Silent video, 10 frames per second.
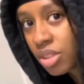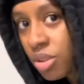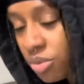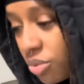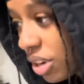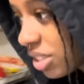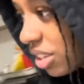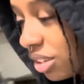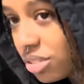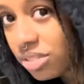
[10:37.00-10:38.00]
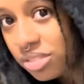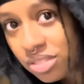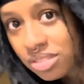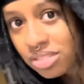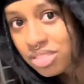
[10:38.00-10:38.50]
You didn't take my guns?
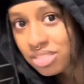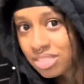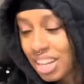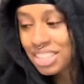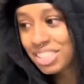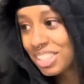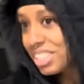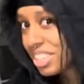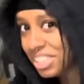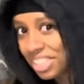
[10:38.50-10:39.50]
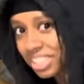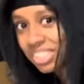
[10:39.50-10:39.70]
I didn't touch anything.